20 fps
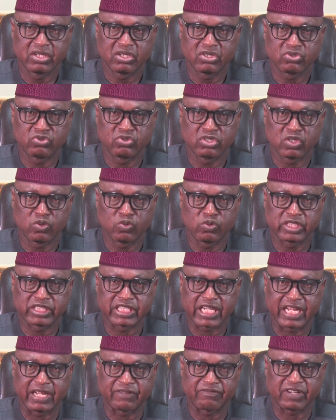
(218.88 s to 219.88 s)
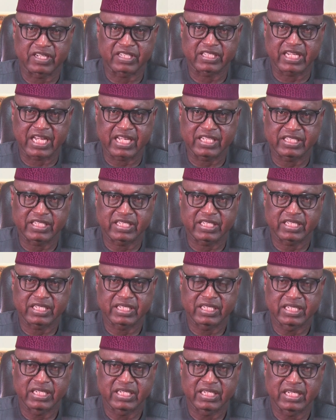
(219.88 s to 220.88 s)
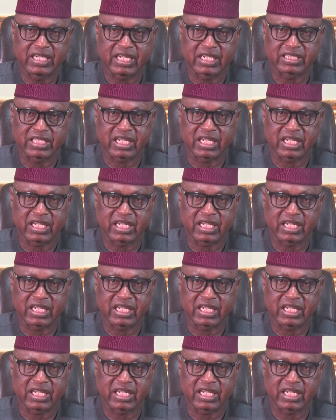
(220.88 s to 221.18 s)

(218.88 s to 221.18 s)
during which I emphasized that